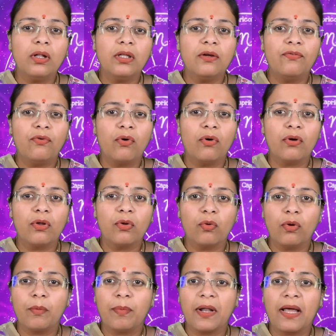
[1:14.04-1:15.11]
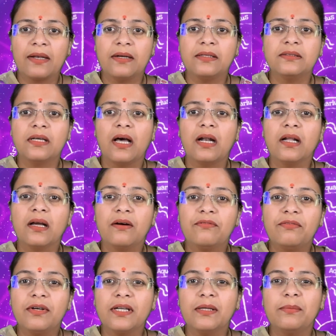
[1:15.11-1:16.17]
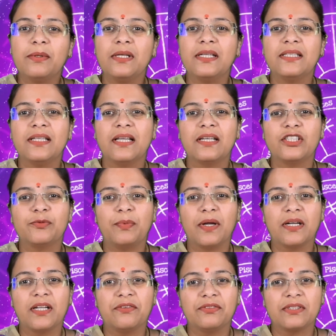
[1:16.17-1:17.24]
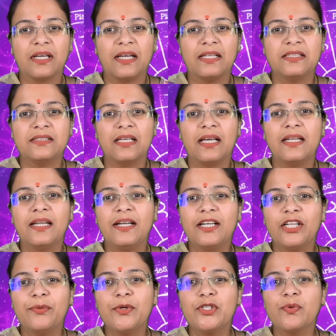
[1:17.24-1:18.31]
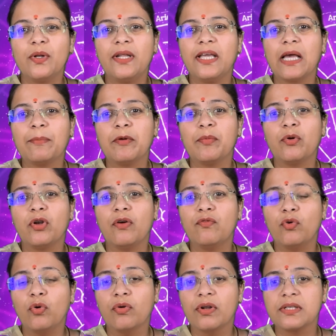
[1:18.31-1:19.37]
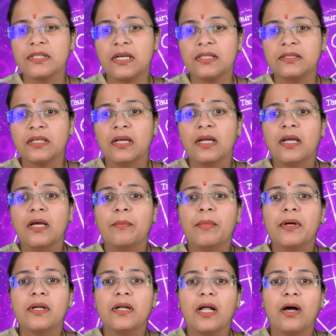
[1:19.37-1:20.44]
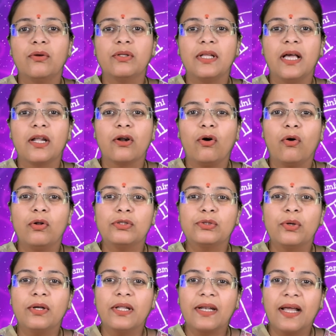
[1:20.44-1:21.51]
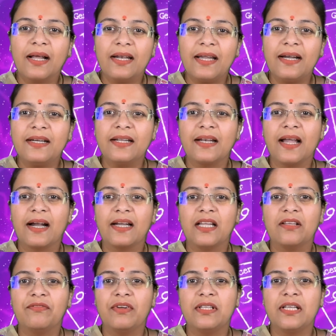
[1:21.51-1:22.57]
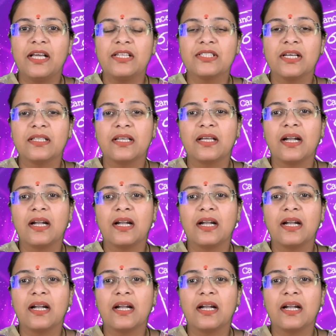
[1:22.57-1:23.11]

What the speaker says: the four cruel planets are comfortable in their respective signs and individually capable of good results. But now they are also directly interacting with each other